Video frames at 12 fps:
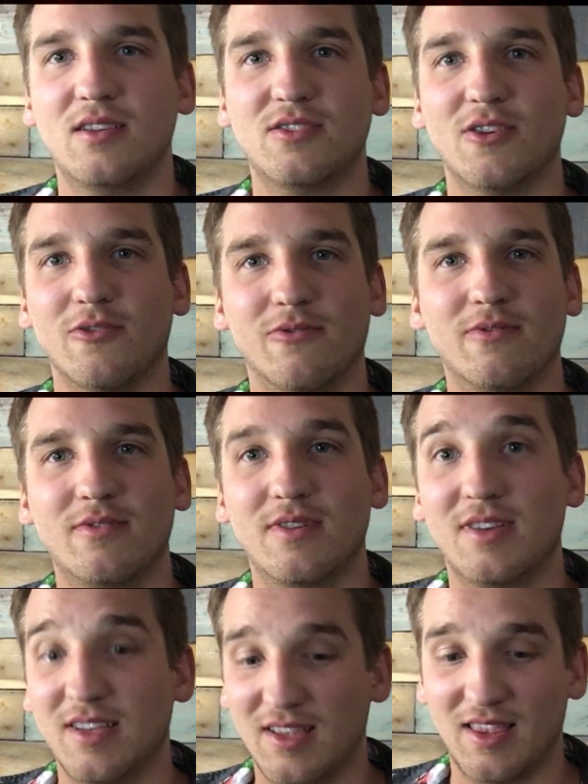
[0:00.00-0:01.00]
So
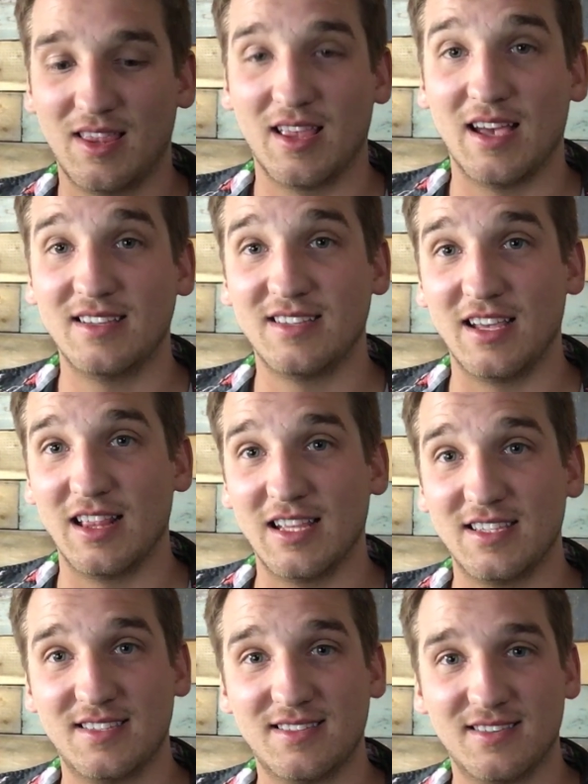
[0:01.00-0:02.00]
I say
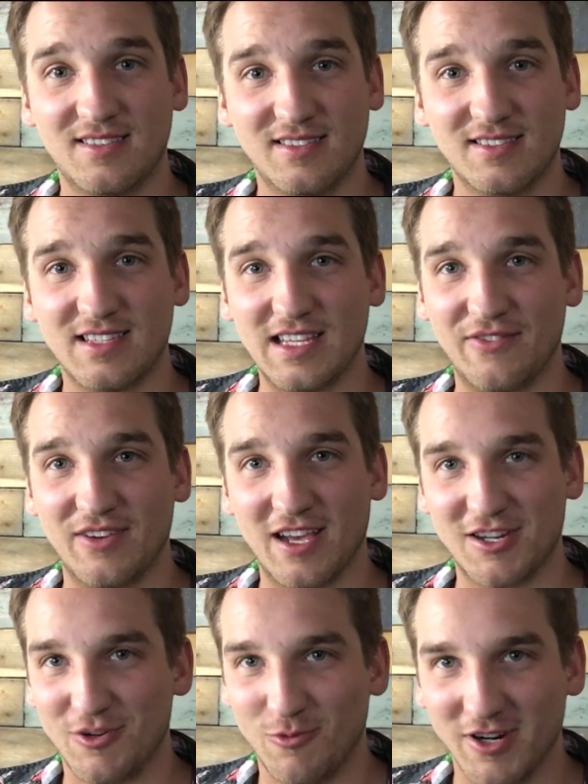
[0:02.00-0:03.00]
let's see if it
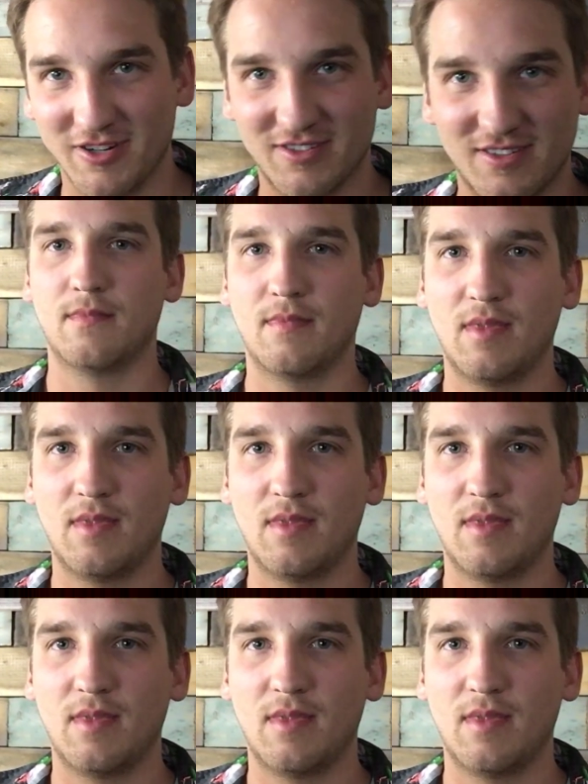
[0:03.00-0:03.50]
actually works.